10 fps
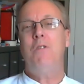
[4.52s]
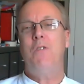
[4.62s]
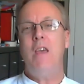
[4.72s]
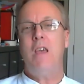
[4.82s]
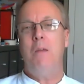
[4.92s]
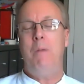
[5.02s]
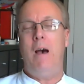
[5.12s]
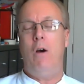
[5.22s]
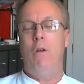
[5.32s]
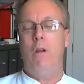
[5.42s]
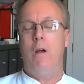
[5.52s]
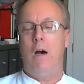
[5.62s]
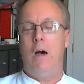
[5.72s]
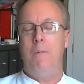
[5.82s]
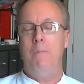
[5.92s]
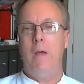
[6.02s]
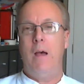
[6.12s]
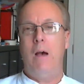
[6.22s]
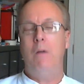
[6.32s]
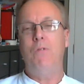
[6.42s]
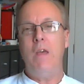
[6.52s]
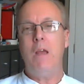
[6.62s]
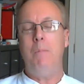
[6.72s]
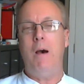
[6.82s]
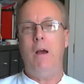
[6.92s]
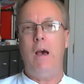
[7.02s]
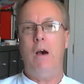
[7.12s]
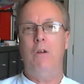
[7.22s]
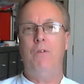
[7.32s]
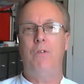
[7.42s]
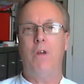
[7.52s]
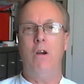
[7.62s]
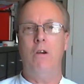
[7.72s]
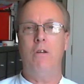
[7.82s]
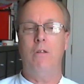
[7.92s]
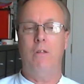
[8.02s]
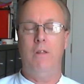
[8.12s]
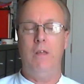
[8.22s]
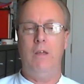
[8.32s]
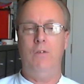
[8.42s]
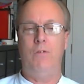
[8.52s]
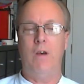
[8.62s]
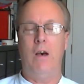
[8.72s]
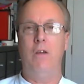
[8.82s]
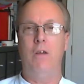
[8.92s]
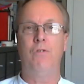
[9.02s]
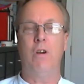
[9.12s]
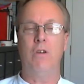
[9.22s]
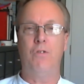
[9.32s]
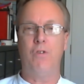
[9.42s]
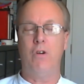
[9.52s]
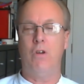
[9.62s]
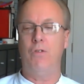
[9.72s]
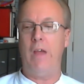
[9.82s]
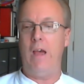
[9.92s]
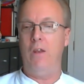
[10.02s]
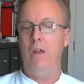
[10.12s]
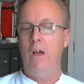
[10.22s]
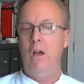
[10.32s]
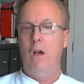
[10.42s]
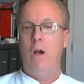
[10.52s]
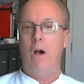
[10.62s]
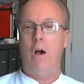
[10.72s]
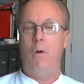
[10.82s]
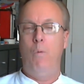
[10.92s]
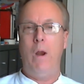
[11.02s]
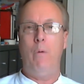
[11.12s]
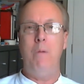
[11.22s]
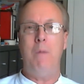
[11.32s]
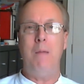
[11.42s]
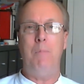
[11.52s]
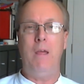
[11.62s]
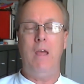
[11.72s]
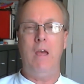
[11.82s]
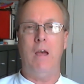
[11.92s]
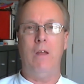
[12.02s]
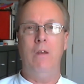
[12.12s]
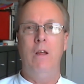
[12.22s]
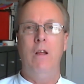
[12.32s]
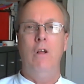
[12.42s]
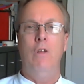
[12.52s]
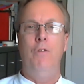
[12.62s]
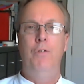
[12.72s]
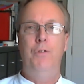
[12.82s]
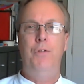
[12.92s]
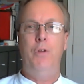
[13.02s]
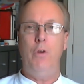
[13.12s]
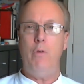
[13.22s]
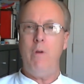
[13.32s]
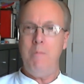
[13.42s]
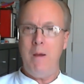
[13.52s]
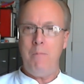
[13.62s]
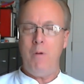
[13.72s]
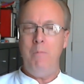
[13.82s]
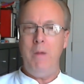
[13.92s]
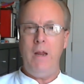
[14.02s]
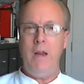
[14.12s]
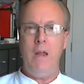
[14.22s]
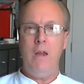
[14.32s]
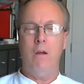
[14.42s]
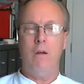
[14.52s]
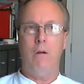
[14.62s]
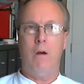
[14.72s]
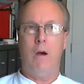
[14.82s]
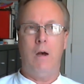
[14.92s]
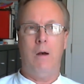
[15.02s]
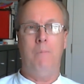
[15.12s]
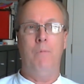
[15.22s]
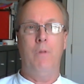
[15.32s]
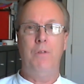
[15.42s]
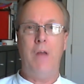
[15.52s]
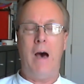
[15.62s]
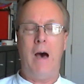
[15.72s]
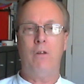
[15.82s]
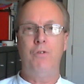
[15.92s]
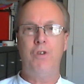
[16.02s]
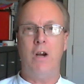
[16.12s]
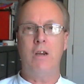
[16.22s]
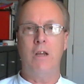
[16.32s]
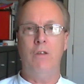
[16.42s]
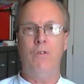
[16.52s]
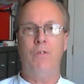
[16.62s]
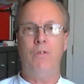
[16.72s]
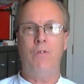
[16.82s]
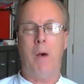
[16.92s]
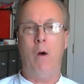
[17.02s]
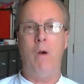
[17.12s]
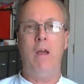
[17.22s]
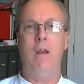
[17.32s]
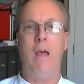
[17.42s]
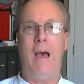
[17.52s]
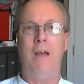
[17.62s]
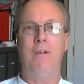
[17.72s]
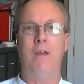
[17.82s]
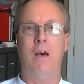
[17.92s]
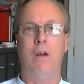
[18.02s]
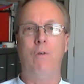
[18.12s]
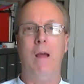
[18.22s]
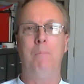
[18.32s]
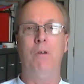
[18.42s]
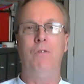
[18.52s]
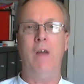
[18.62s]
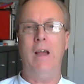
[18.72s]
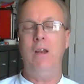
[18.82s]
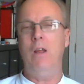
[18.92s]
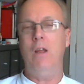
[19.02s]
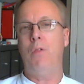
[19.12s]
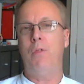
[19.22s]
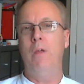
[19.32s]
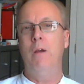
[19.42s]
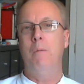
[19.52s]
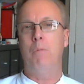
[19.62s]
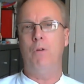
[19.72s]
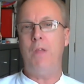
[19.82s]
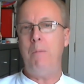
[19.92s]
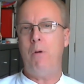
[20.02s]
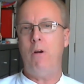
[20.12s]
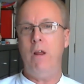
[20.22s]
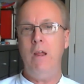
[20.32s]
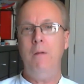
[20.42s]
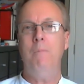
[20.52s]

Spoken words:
thinking about how to start these Junkins journals and where we might begin. Do you remember meeting Donald Junkins, the poet, at Grandpa's 90th birthday party?